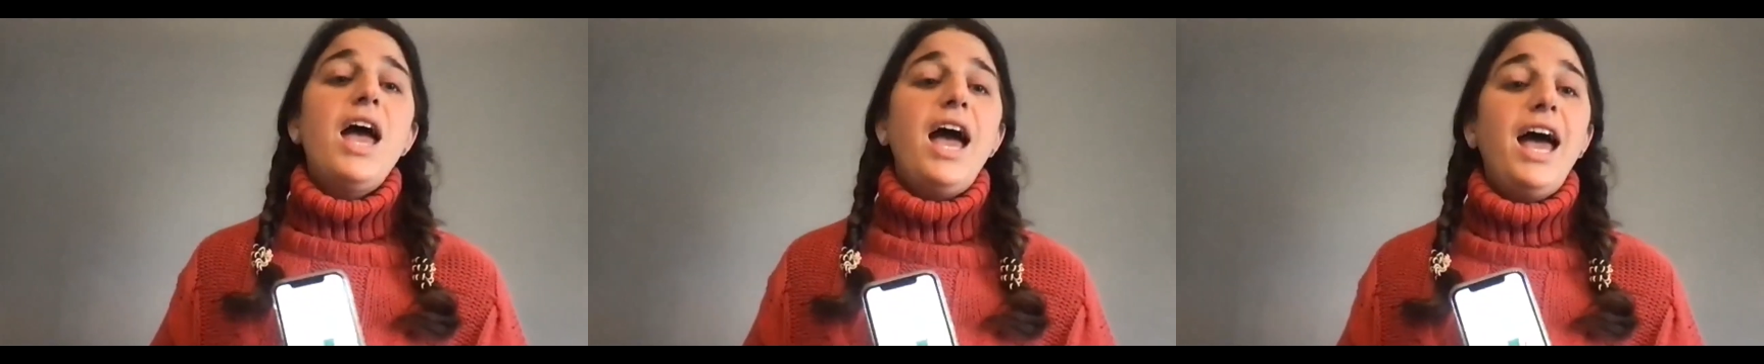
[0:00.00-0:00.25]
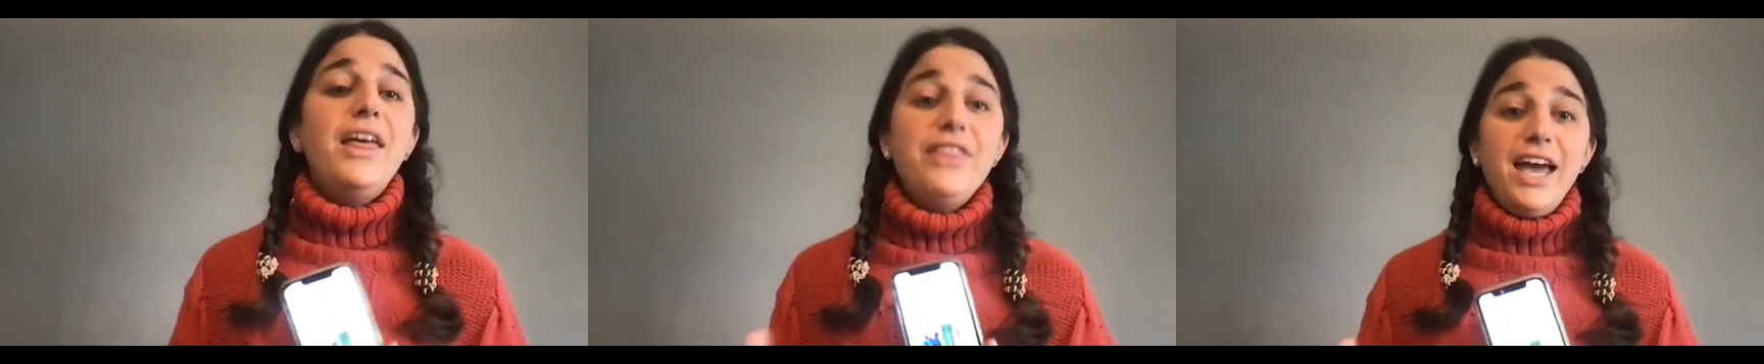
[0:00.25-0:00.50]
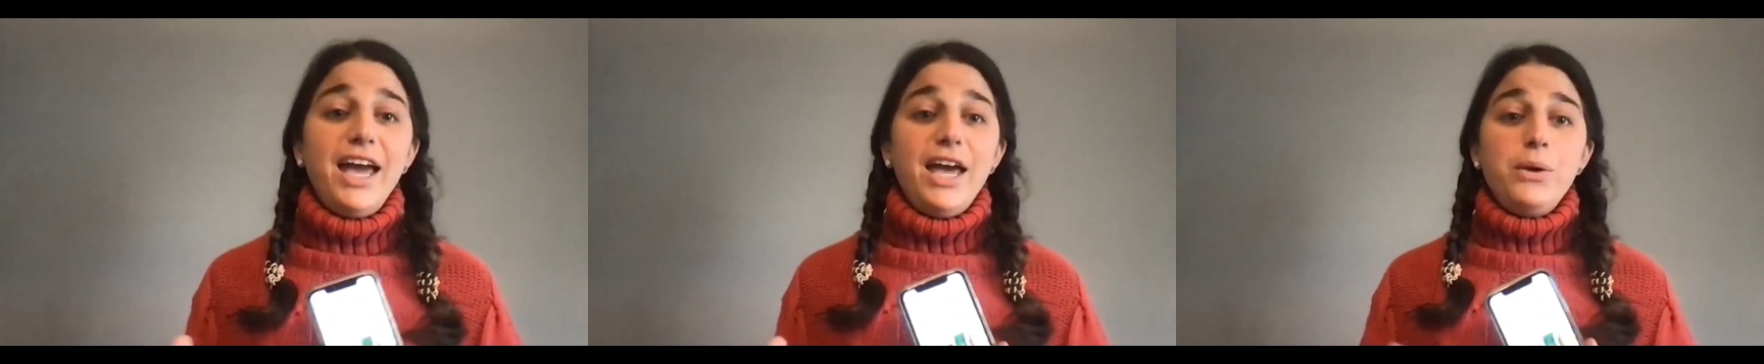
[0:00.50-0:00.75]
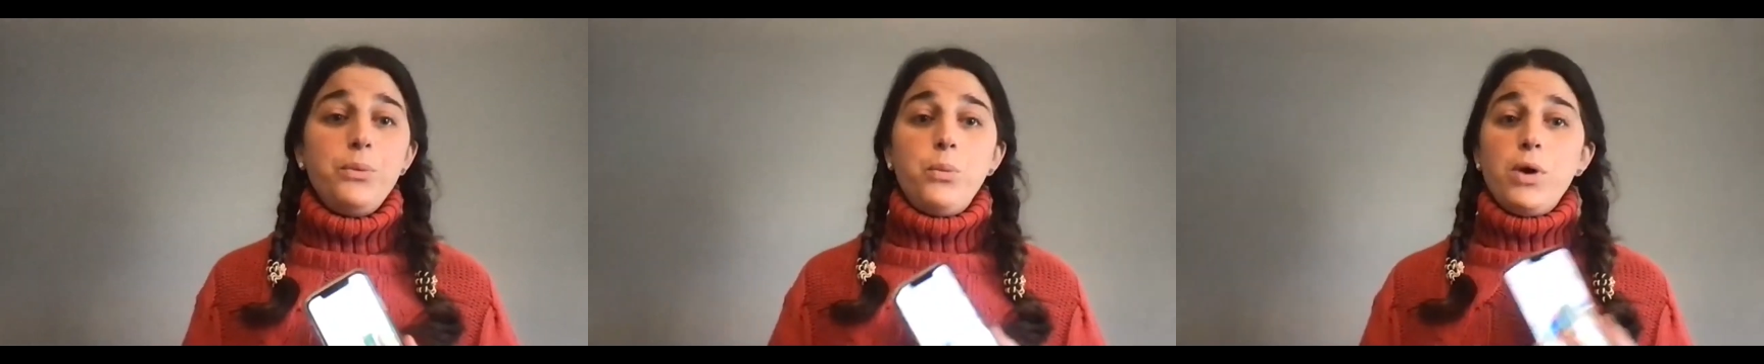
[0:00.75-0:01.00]
And
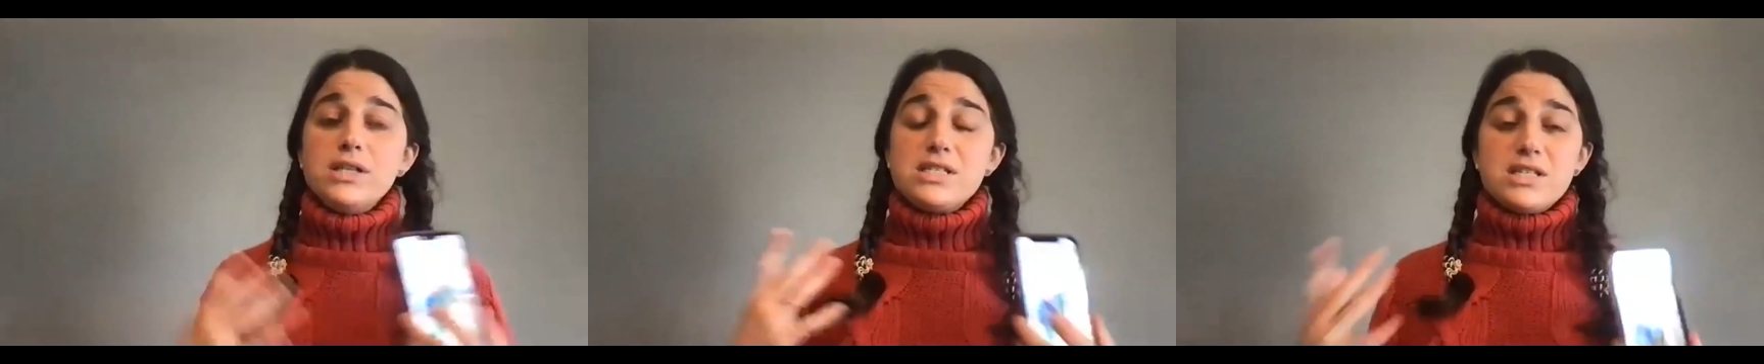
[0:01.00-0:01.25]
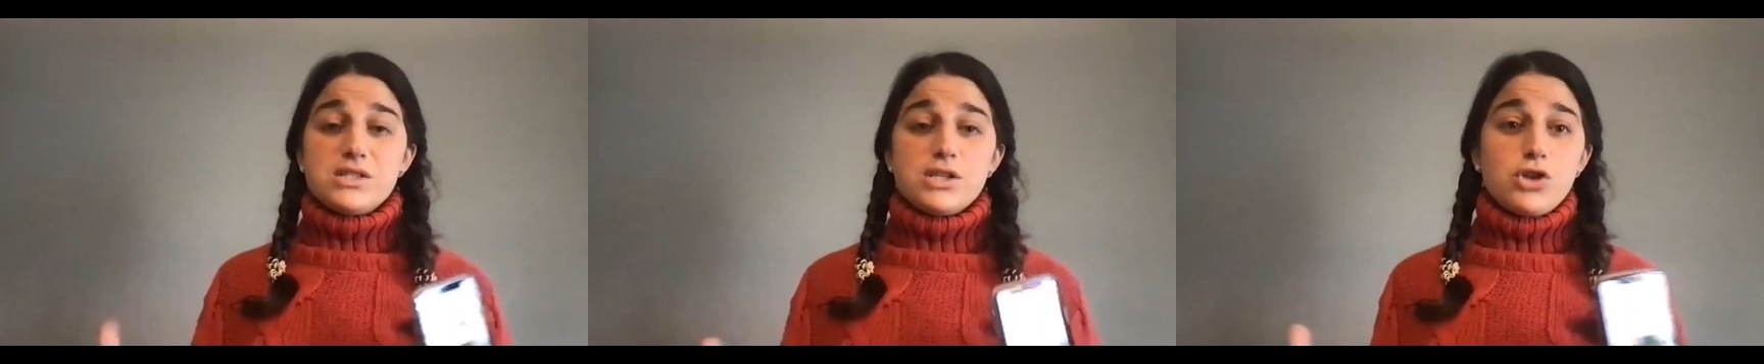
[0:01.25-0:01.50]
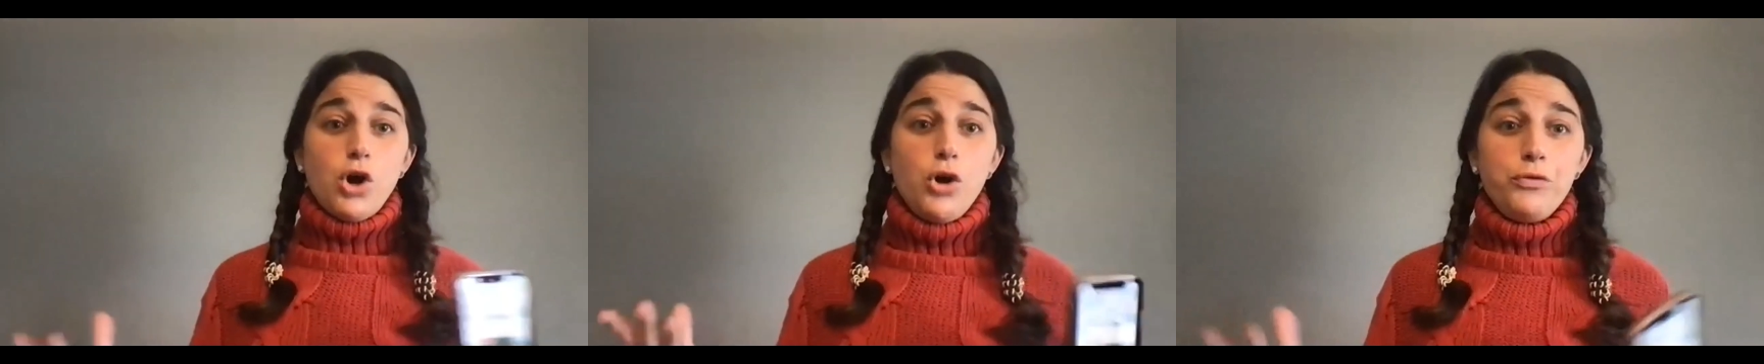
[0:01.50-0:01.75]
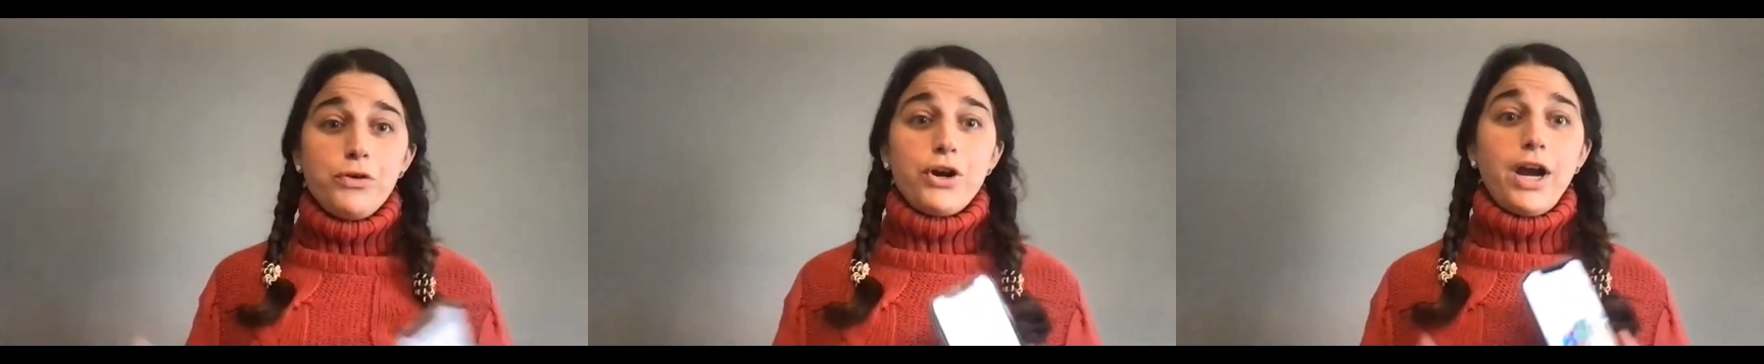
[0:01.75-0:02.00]
then once this is
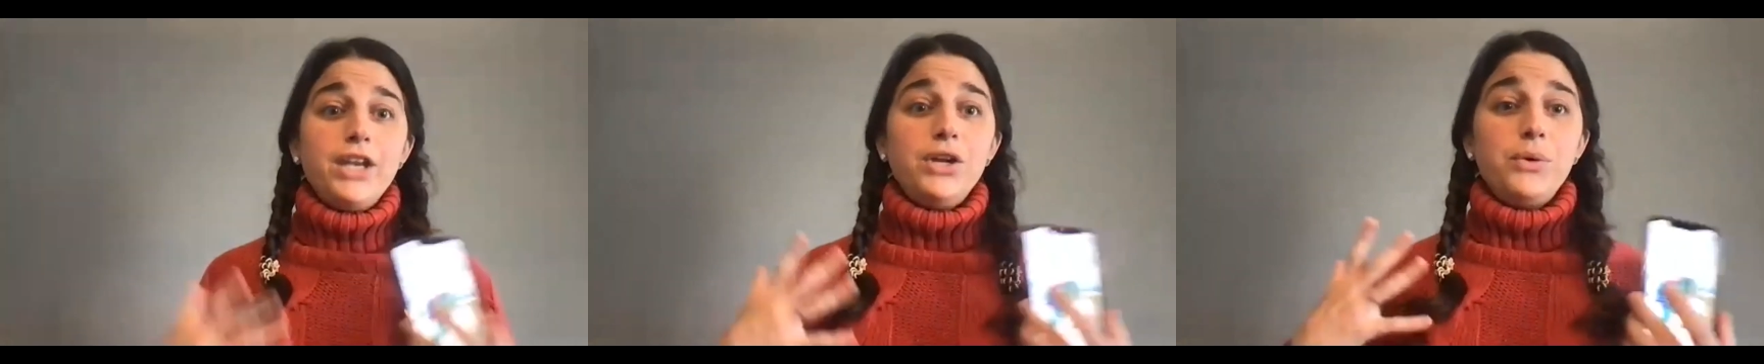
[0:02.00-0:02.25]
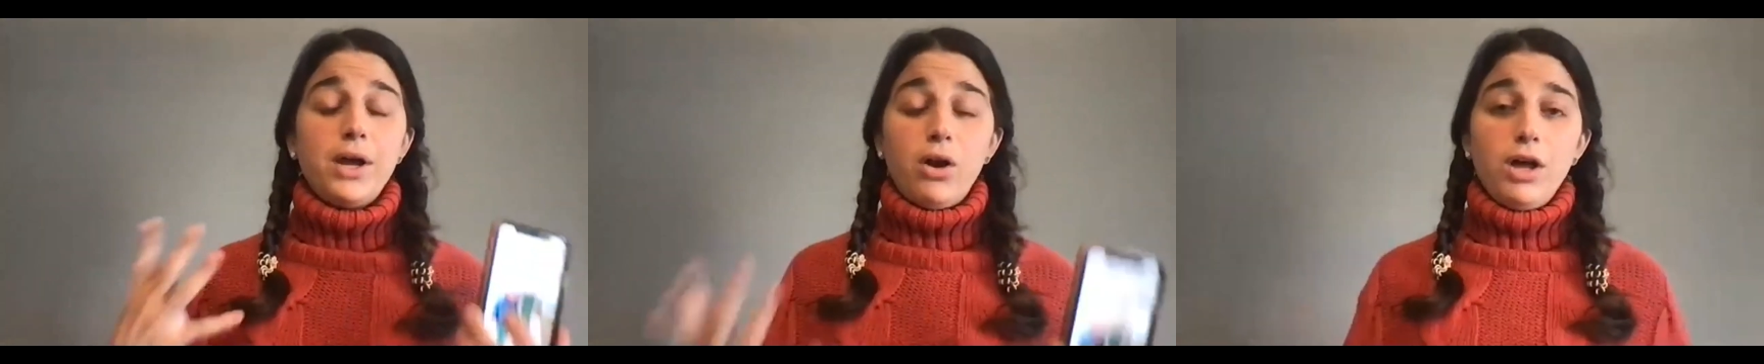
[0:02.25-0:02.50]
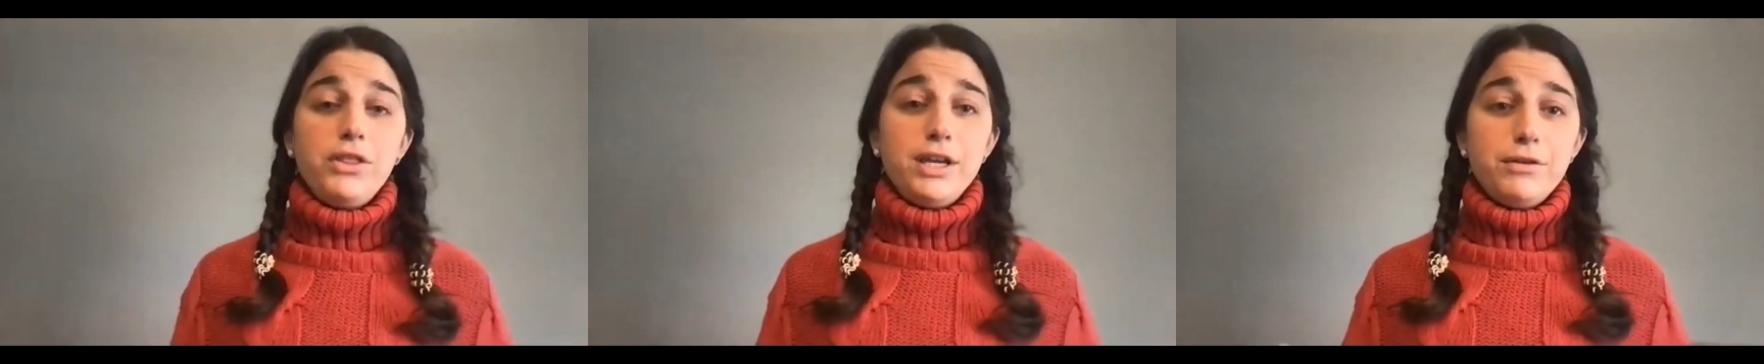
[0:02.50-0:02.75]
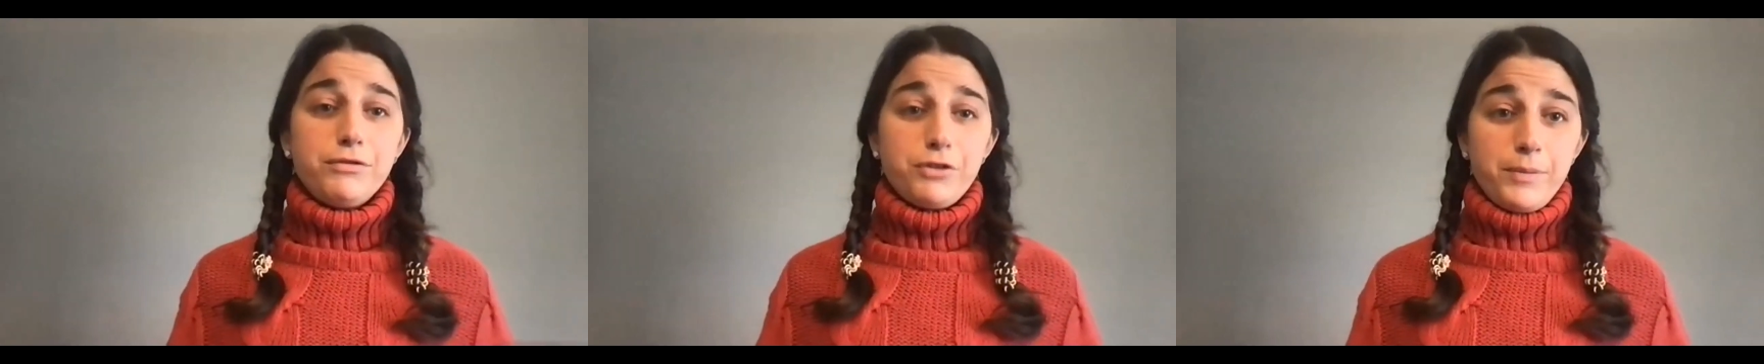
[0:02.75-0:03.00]
over and you get all the
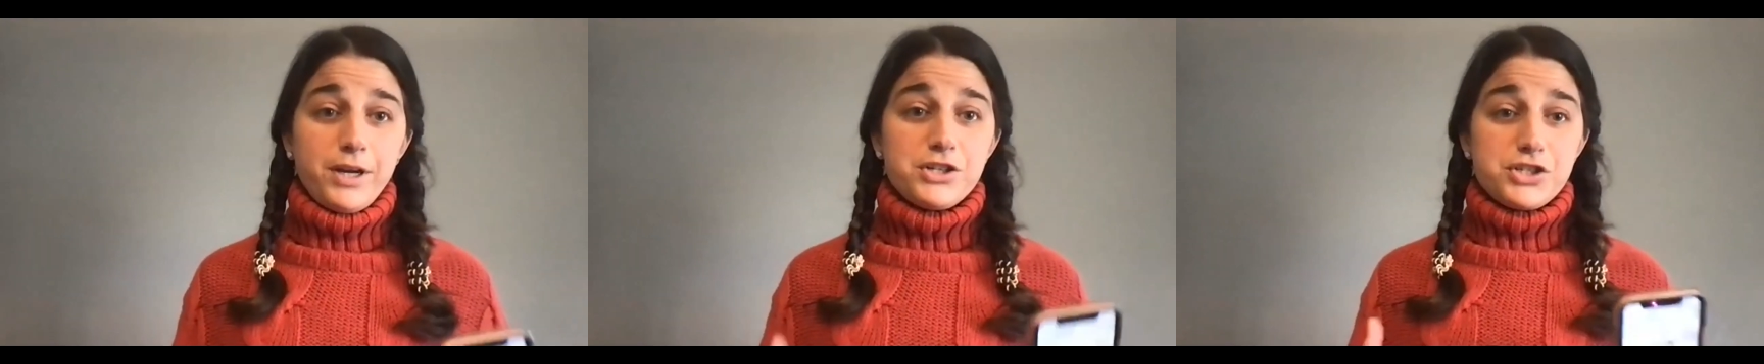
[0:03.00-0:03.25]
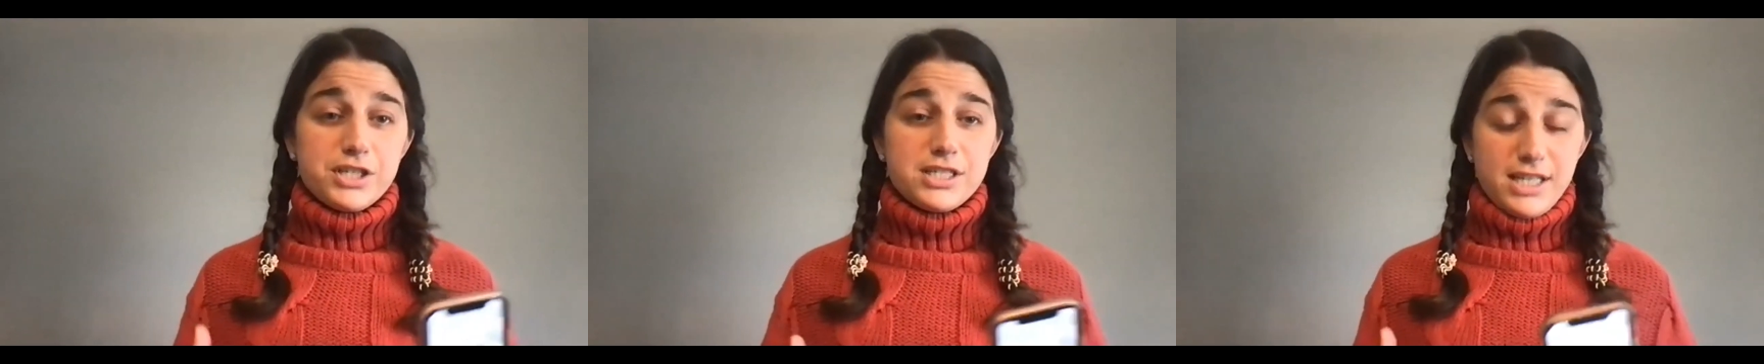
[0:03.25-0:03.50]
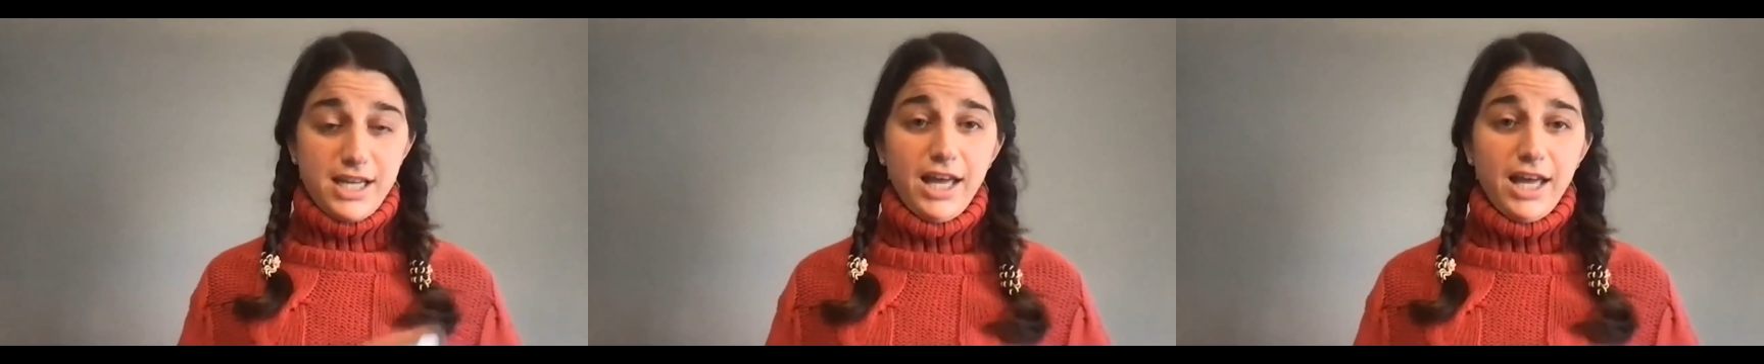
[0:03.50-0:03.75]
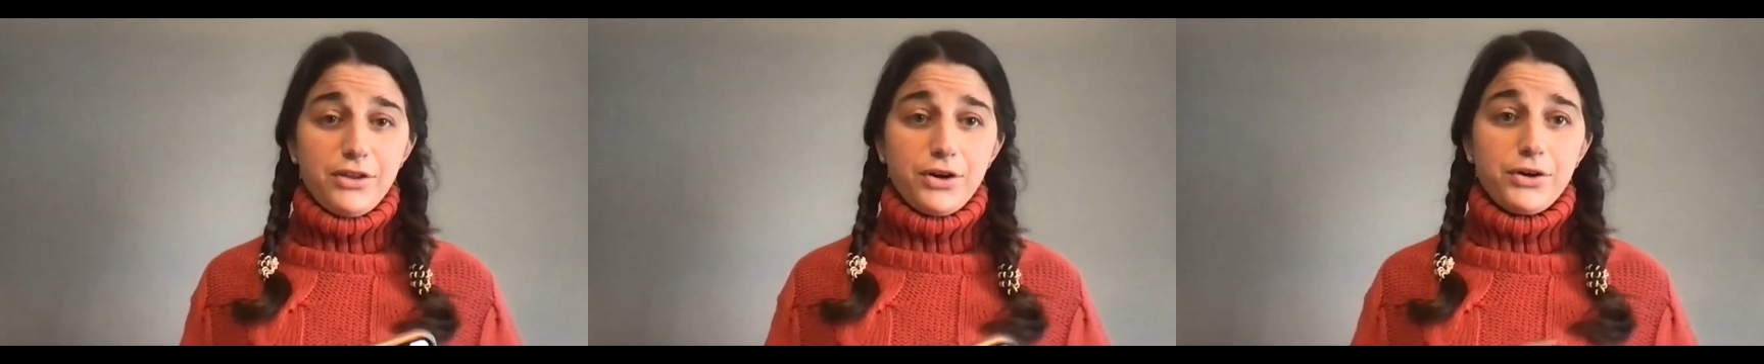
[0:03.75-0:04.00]
information together,